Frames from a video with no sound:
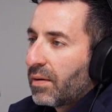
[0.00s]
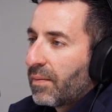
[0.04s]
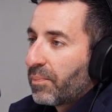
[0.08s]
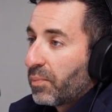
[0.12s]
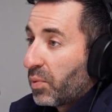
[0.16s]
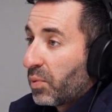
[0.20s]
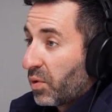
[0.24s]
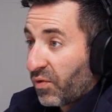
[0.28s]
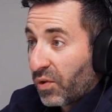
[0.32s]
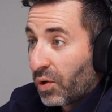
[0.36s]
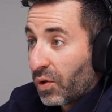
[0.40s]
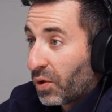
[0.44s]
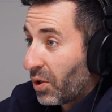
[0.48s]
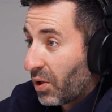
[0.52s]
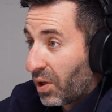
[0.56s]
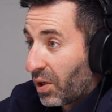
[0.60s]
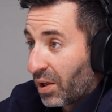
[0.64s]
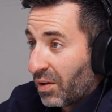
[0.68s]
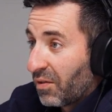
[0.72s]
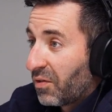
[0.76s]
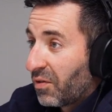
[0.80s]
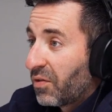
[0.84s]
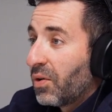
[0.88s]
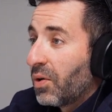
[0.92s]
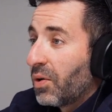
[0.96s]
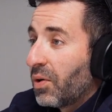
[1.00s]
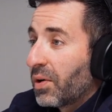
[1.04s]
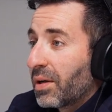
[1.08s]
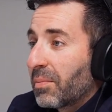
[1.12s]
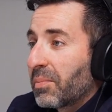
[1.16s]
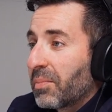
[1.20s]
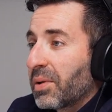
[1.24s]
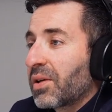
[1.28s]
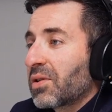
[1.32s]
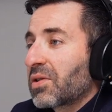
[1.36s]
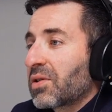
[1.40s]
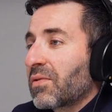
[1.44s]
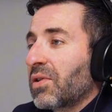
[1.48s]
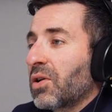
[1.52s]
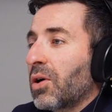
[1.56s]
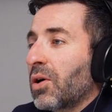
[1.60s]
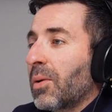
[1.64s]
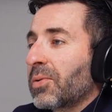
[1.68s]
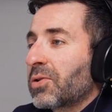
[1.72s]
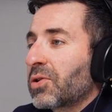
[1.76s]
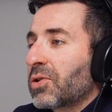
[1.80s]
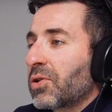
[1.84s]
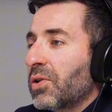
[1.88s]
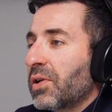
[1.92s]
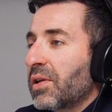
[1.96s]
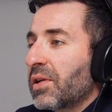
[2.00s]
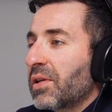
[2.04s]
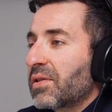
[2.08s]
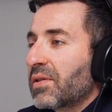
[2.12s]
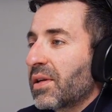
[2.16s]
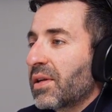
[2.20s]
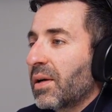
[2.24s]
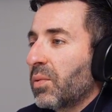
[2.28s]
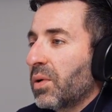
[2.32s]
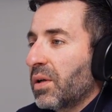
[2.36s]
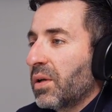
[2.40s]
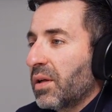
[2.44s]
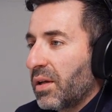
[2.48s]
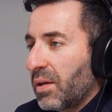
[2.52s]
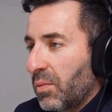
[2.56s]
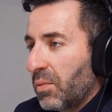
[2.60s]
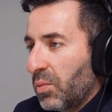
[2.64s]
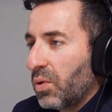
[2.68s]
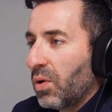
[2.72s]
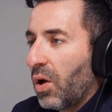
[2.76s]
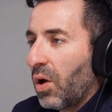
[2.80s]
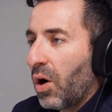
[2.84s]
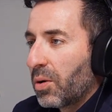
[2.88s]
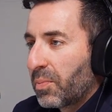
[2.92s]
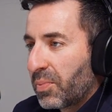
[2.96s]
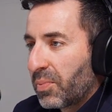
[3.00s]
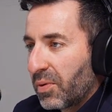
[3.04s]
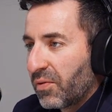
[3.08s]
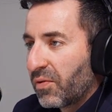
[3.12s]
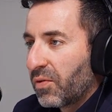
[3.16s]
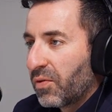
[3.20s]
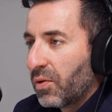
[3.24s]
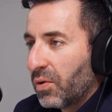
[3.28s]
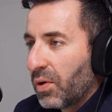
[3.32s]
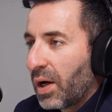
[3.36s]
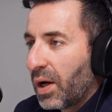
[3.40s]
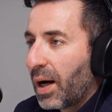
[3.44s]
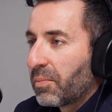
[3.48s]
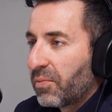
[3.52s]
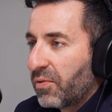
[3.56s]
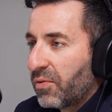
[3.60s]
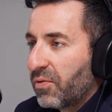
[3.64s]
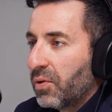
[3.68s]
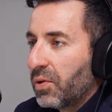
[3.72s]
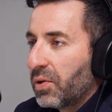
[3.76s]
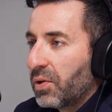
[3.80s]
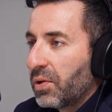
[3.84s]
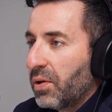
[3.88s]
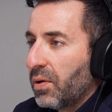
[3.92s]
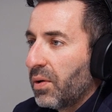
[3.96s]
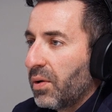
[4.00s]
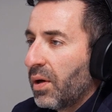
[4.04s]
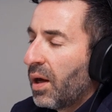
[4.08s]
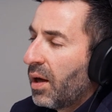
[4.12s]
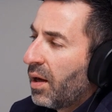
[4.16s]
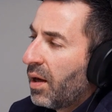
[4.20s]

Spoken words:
before you can afford it, because of the opportunities that it will open up for you.